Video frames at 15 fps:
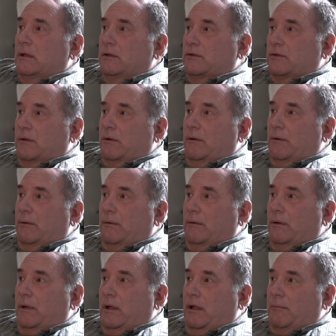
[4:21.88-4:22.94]

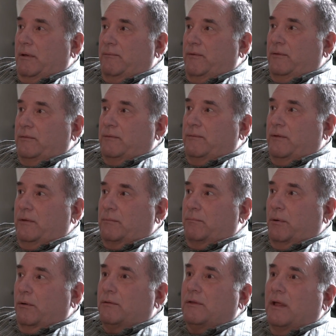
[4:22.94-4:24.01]
So on my 55th
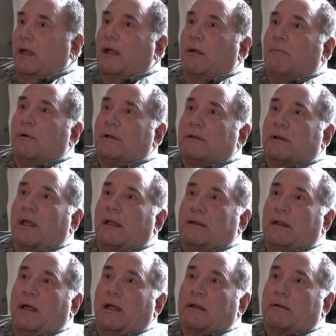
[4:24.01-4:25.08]
birthday, I went and got
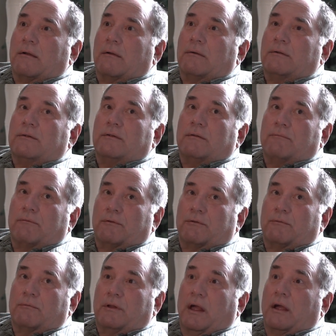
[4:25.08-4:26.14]
diagnosed and
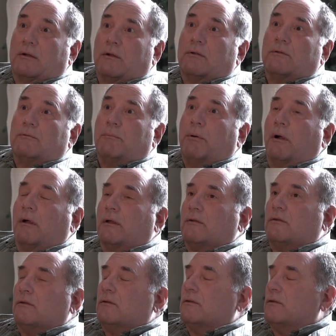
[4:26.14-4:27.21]
was diagnosed with
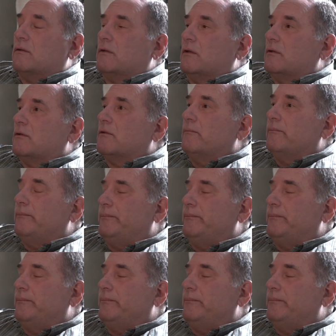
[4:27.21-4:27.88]
Parkinson's disease.